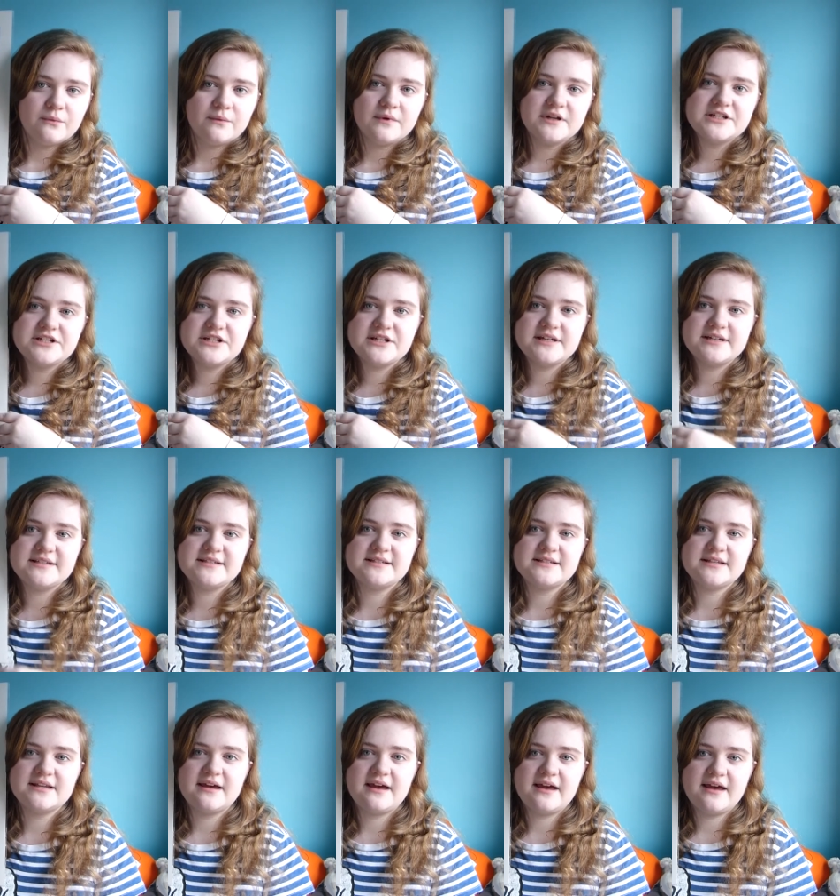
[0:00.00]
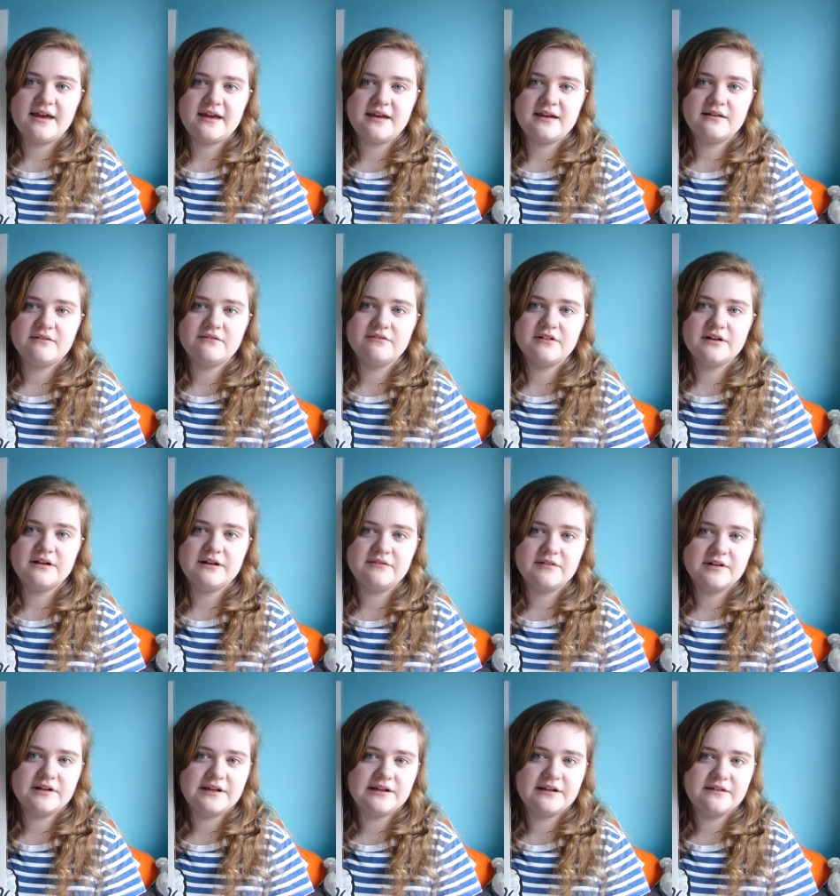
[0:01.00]
which is a really,
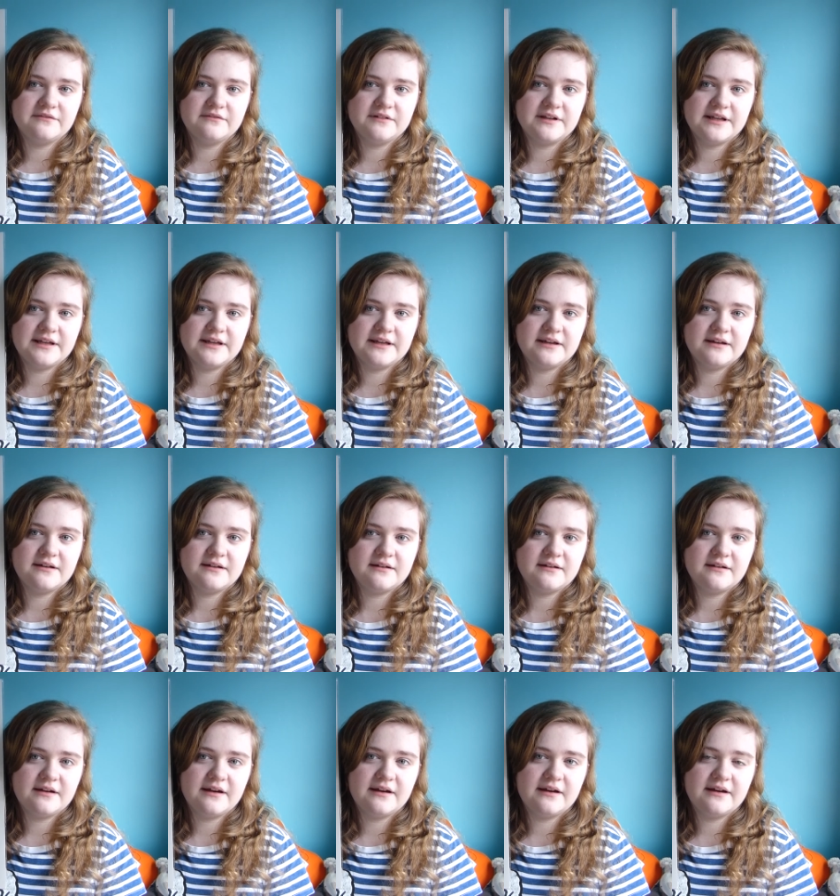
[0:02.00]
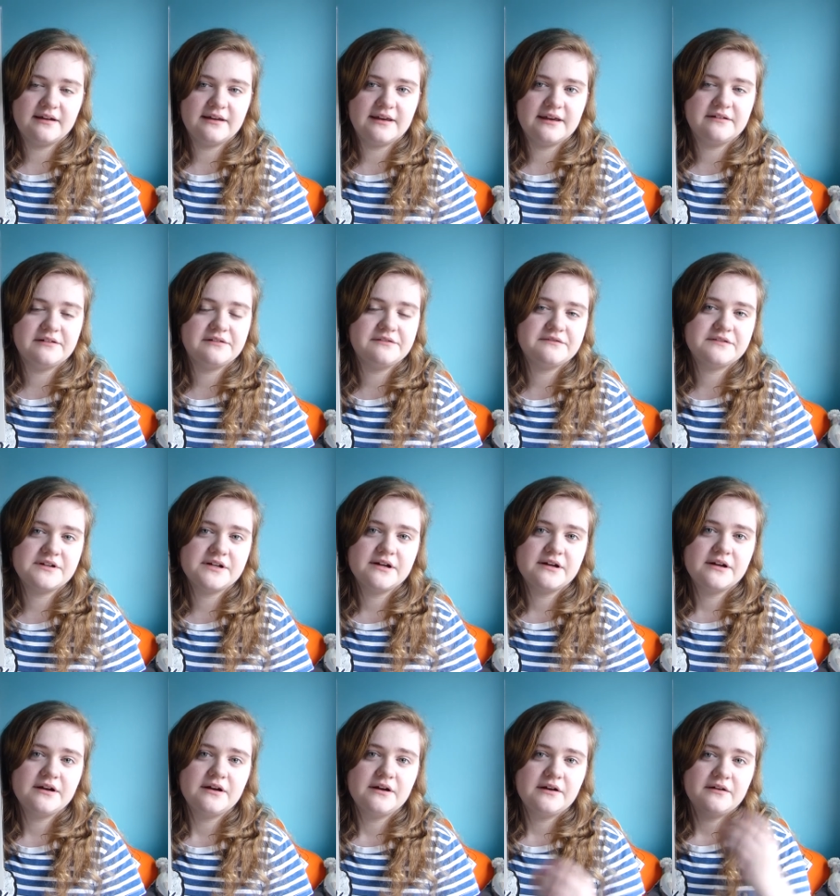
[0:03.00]
really lovely uh, gift
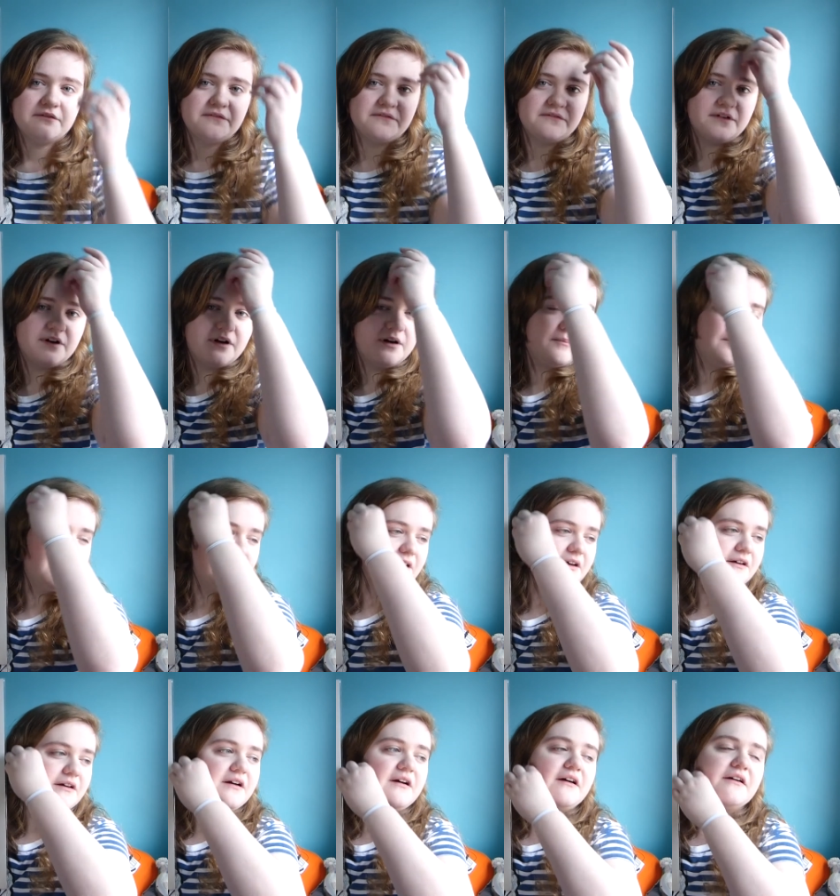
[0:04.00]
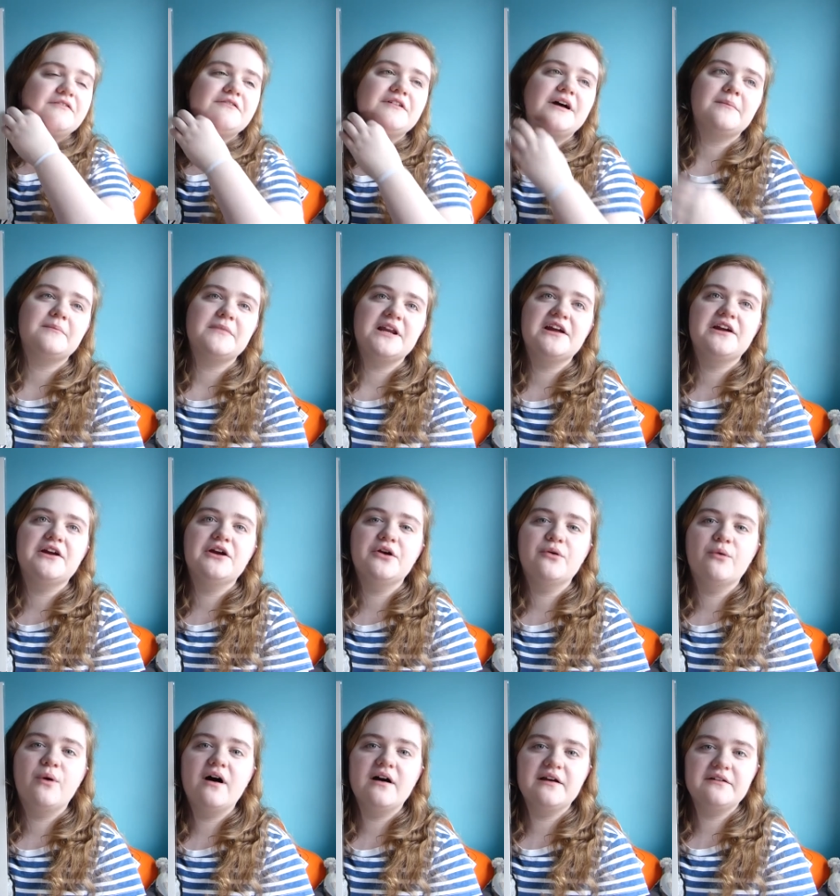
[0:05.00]
from a family
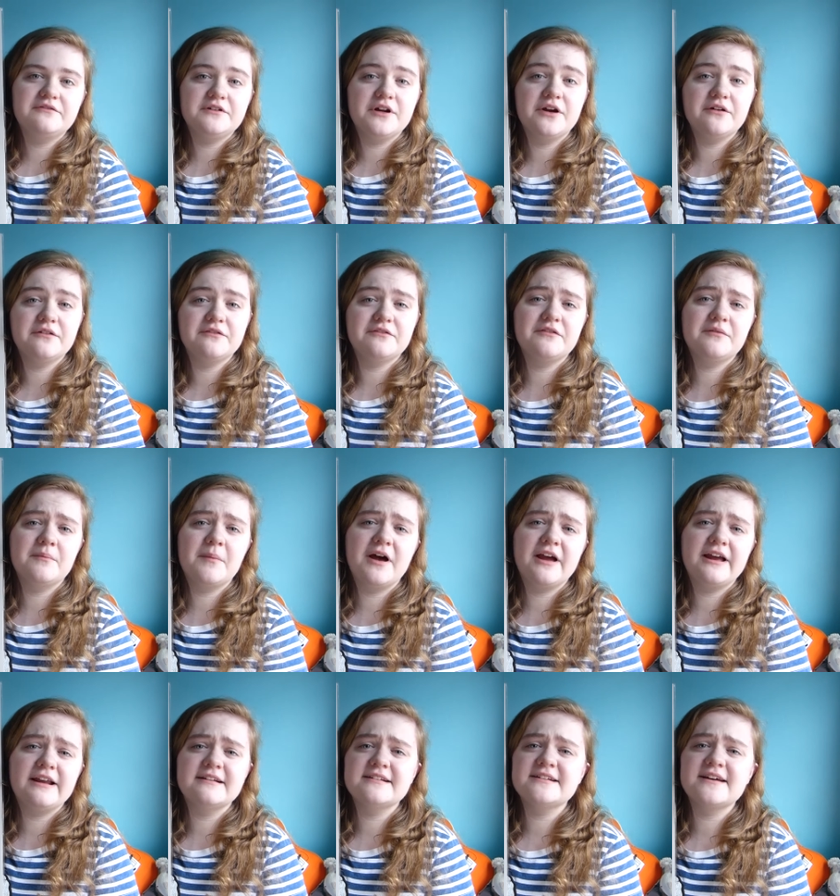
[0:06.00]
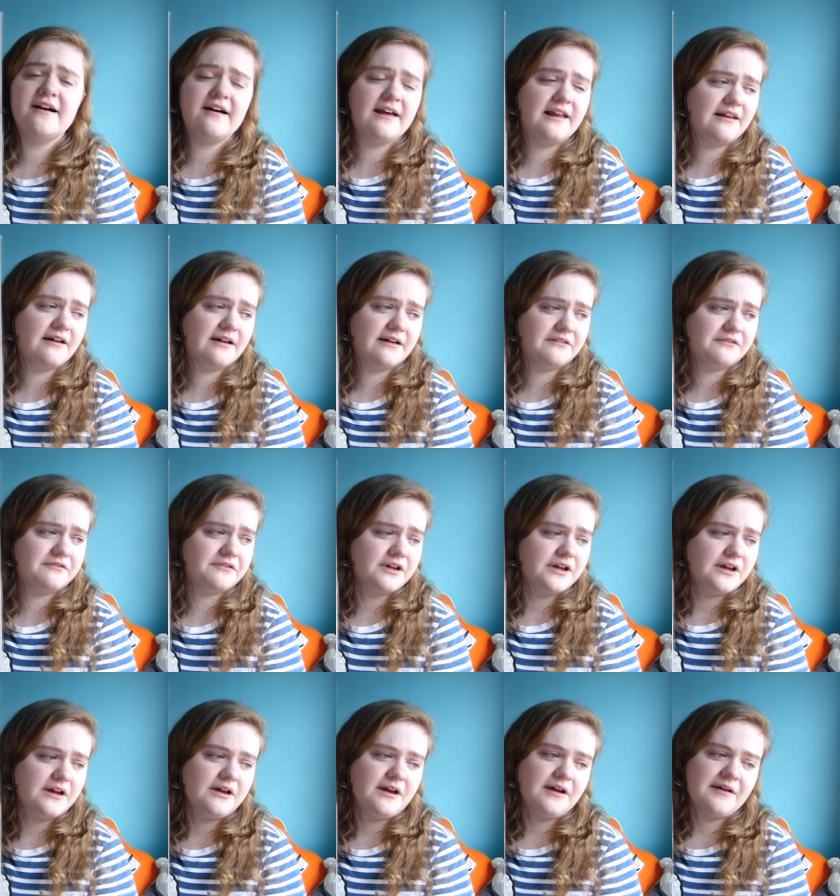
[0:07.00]
who I've known for my entire life.
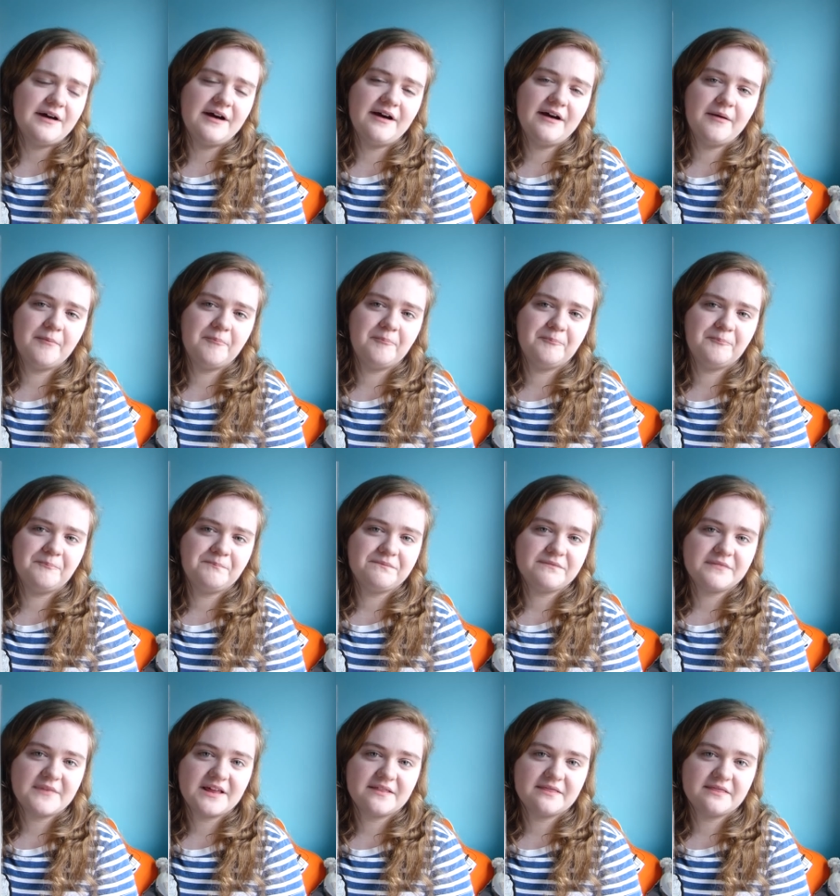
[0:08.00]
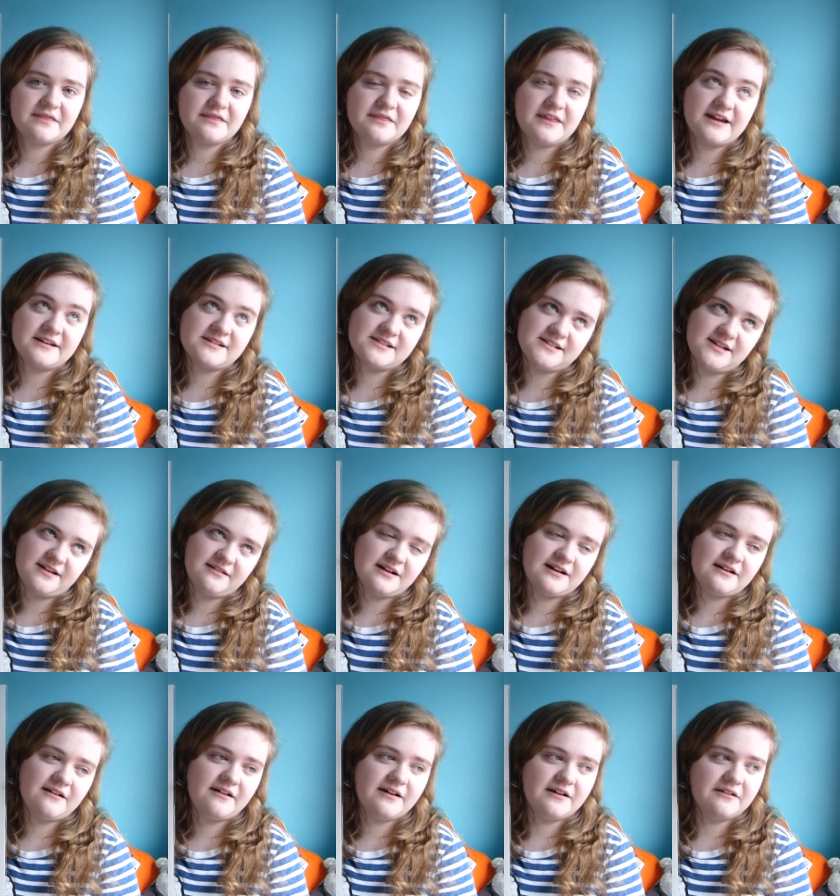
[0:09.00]
Um, their son
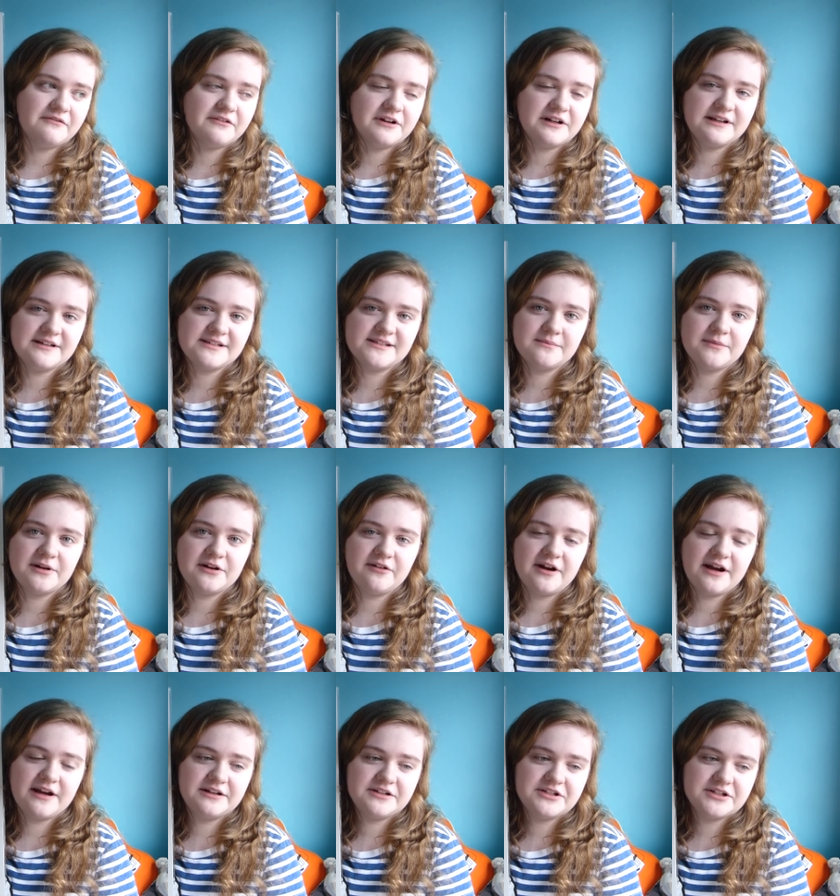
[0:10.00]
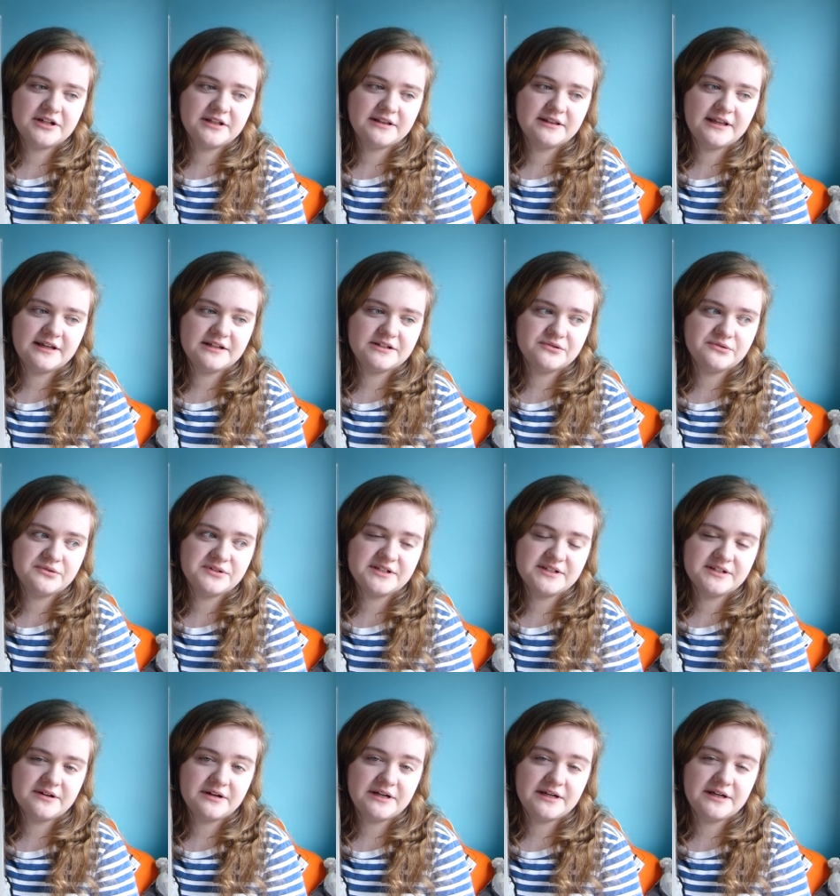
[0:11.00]
and I are really similar age and their
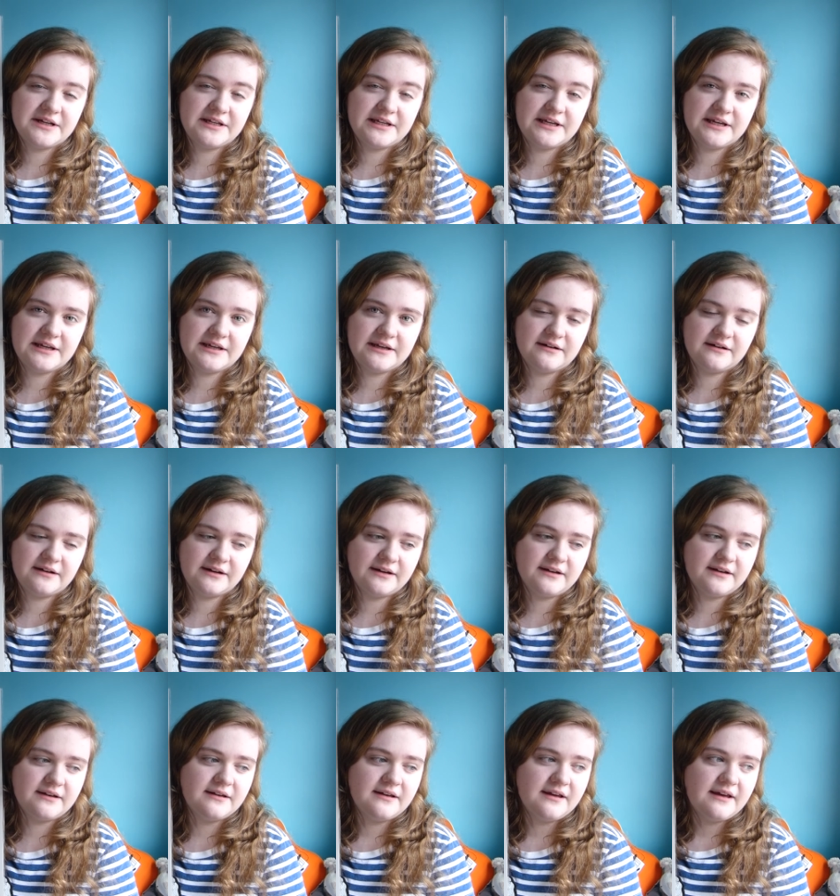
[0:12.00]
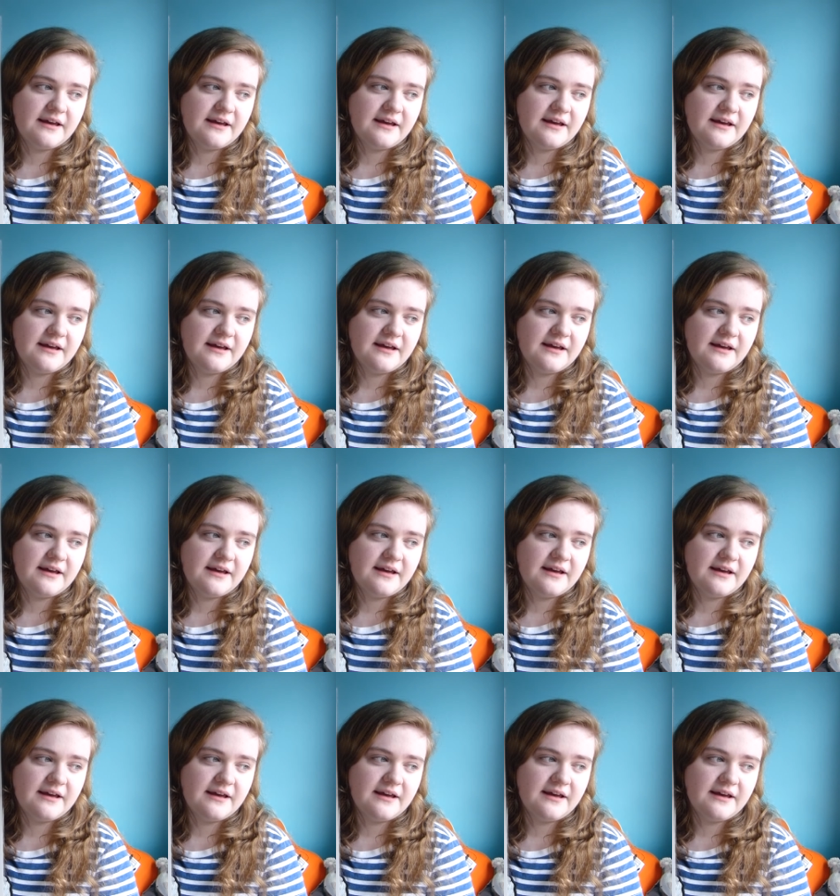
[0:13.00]
daughter's only a year younger.